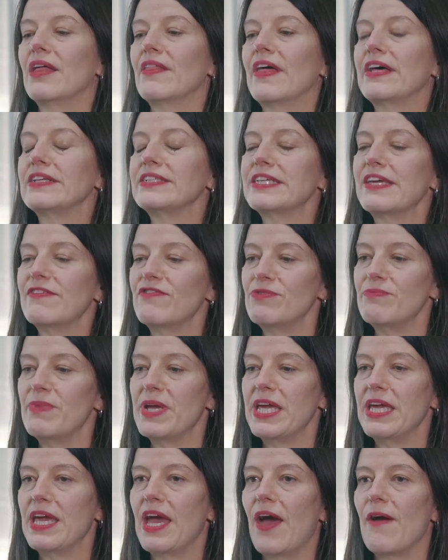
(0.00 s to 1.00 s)
That's given
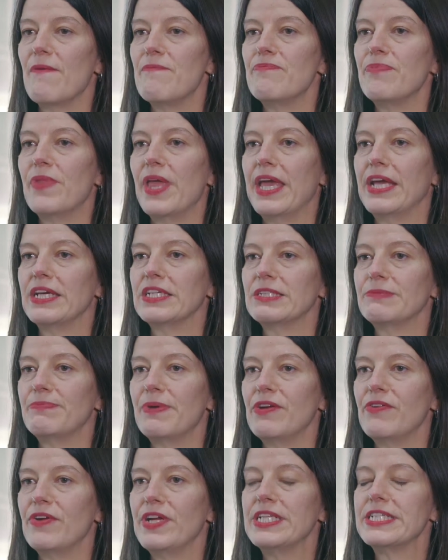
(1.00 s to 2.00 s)
me
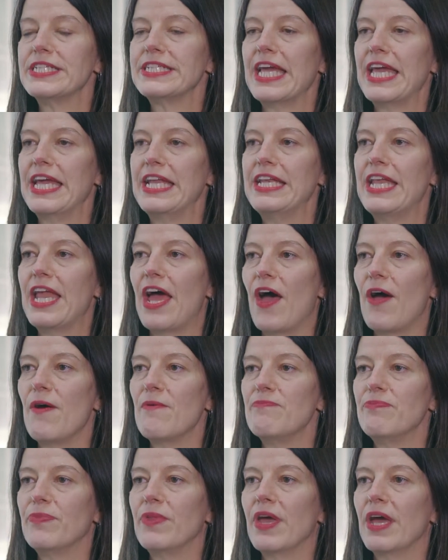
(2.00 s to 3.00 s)
experience
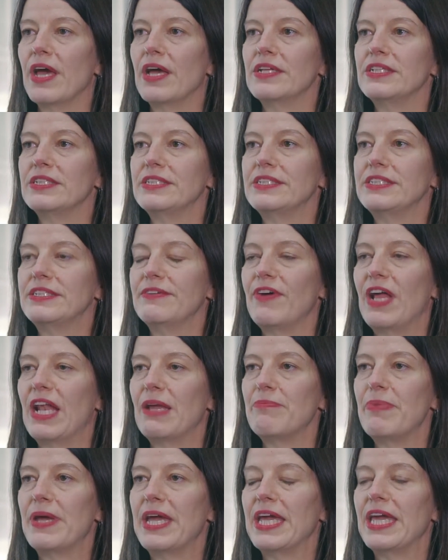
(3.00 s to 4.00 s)
in
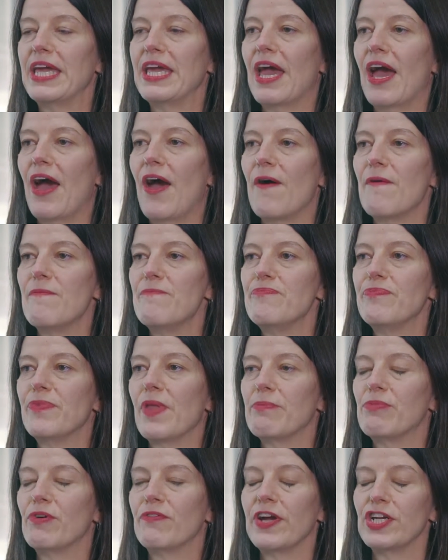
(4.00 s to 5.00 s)
developing
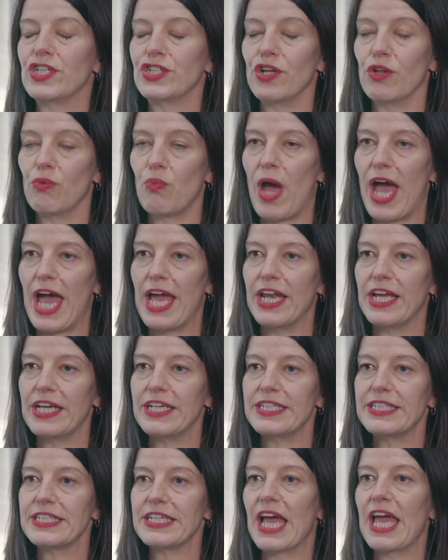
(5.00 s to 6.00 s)
professional
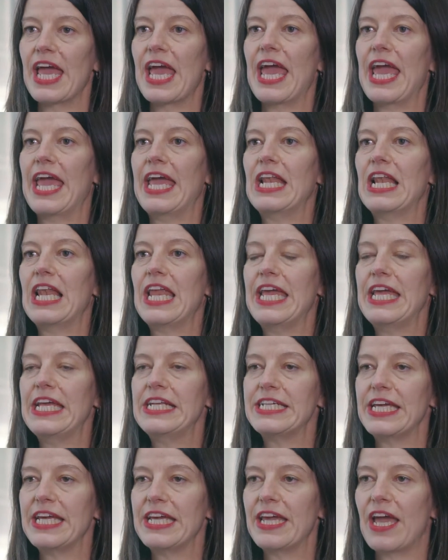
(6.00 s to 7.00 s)
awareness, in
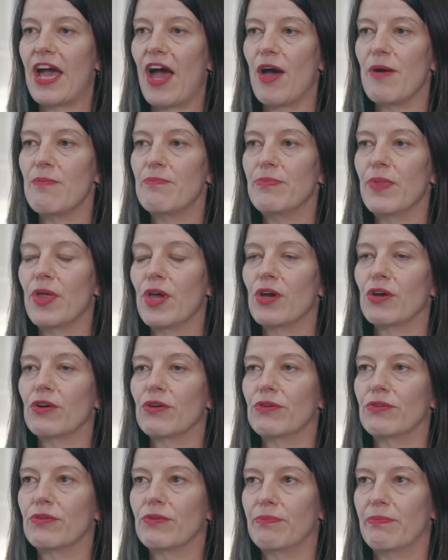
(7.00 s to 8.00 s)
leading
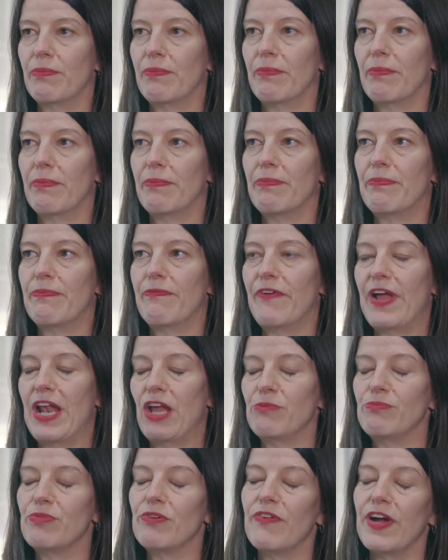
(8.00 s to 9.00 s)

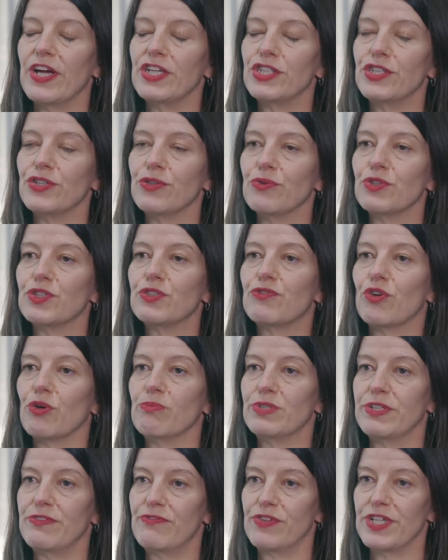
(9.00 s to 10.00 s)
fellow professionals
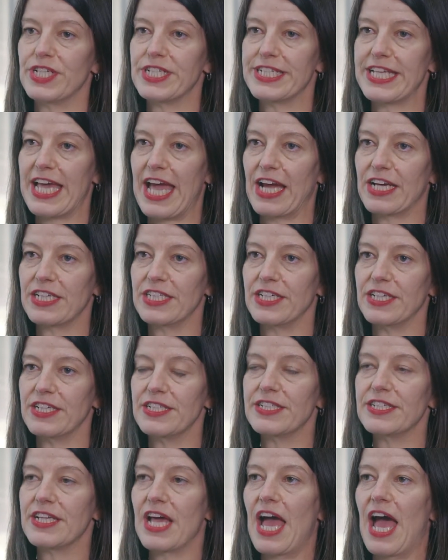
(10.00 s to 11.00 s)
from different
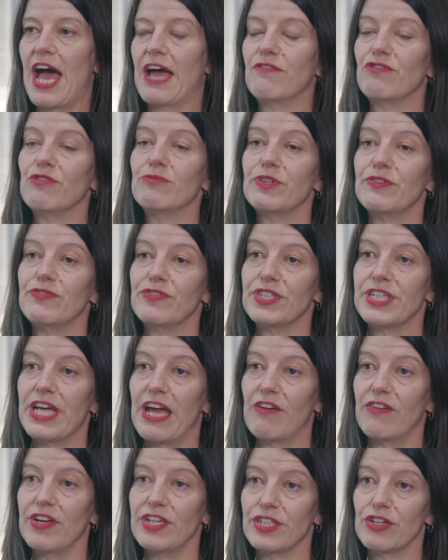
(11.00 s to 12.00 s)
sectors and from different
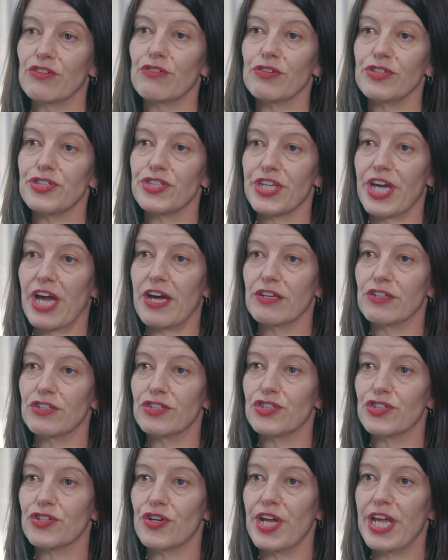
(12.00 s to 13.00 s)
areas across the
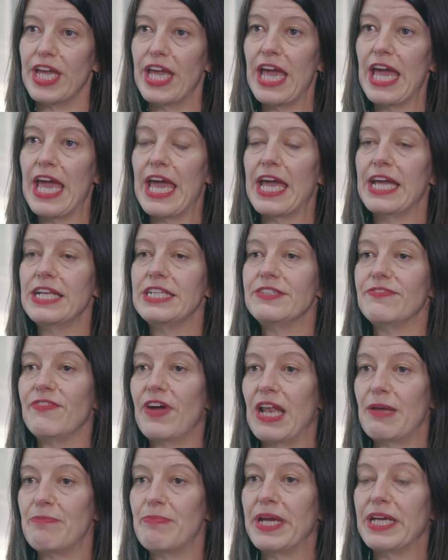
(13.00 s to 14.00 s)
country in
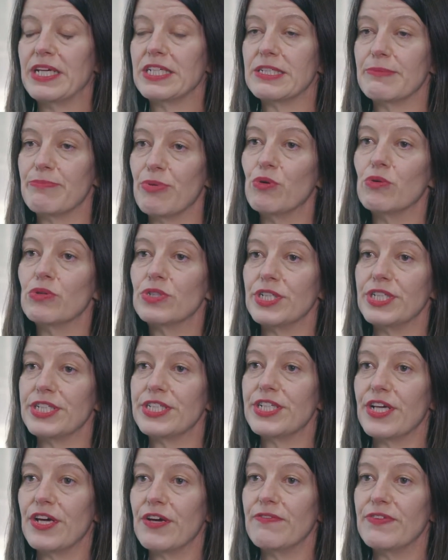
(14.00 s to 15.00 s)
developing support and
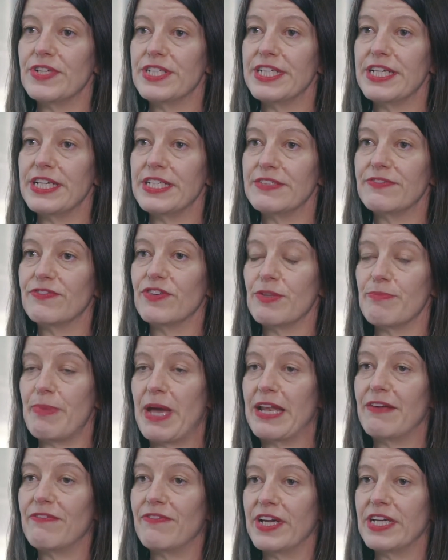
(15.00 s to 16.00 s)
services for the
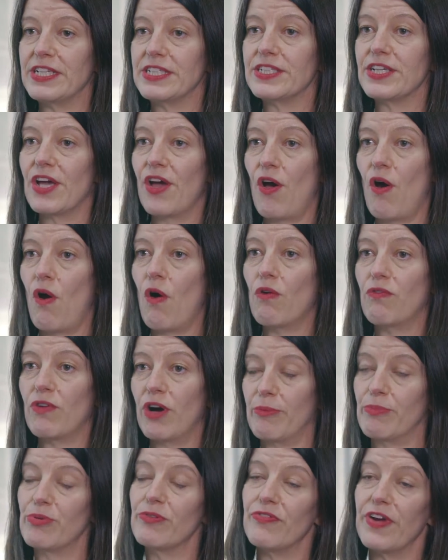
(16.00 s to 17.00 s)
benefit of
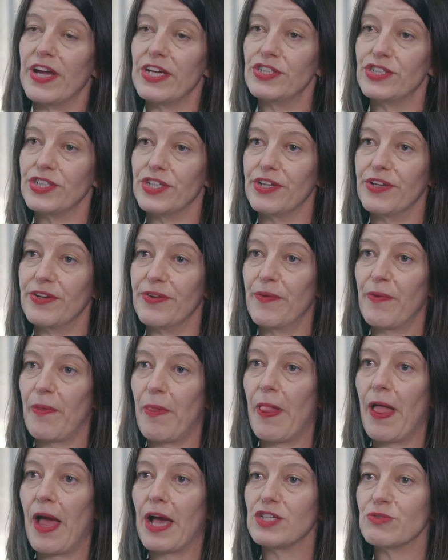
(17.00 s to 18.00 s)
our profession,
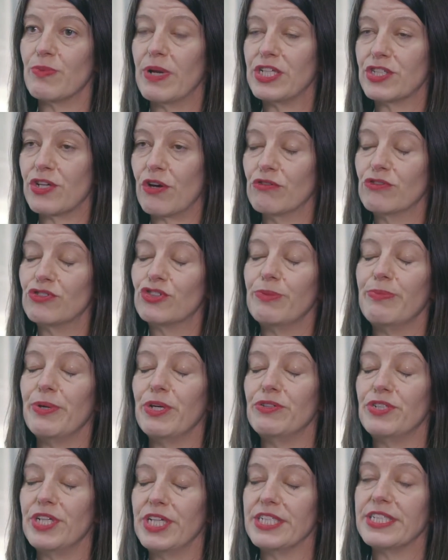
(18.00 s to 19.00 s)
as well as
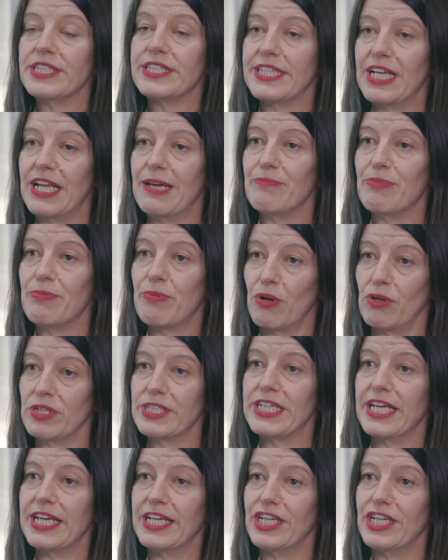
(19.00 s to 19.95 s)
contributing to CILIP policy